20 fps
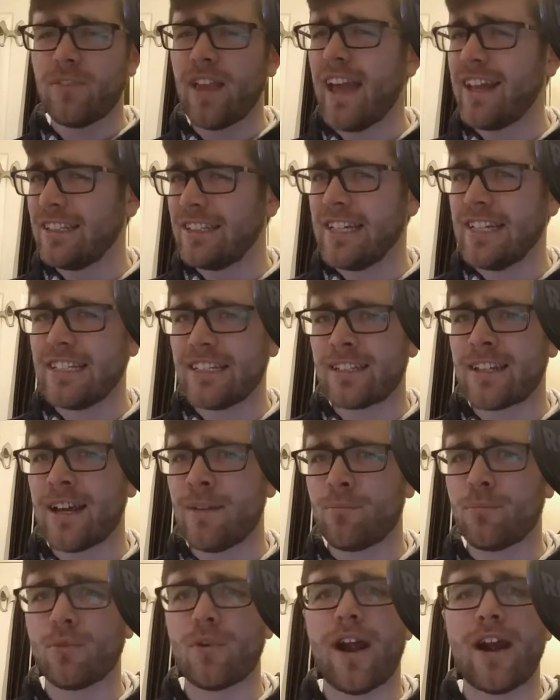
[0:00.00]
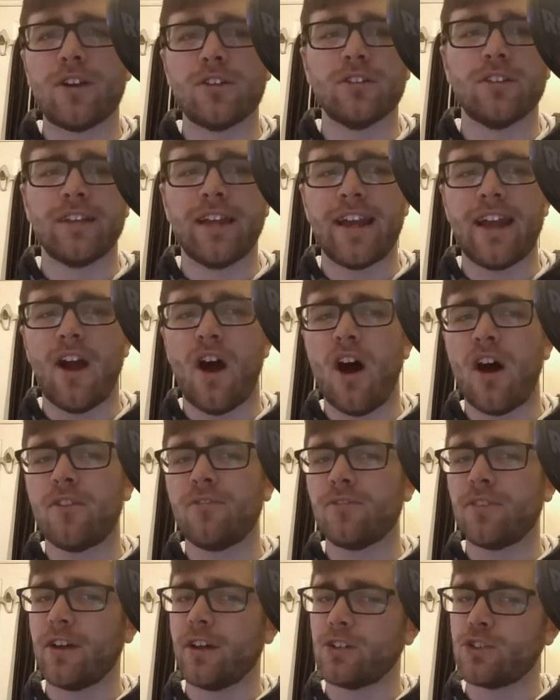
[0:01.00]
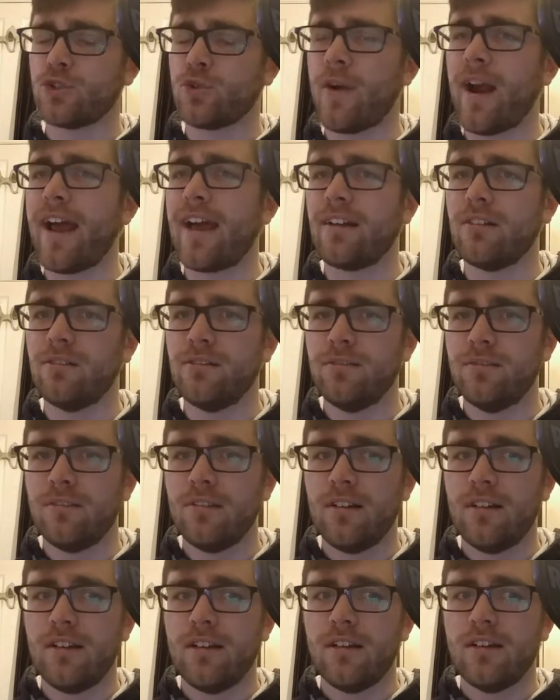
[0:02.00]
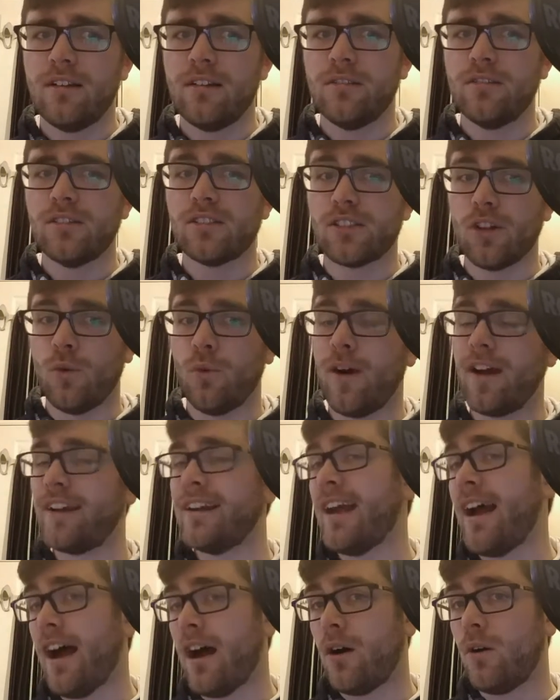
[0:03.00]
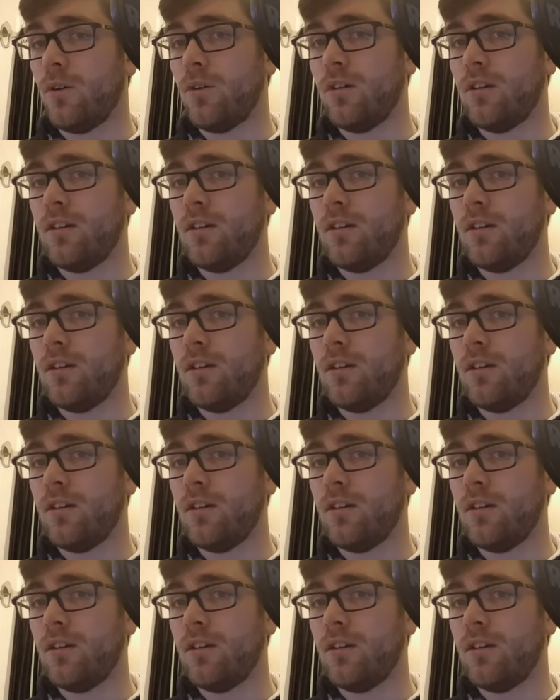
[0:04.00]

at least temporarily, off their trail. So what now?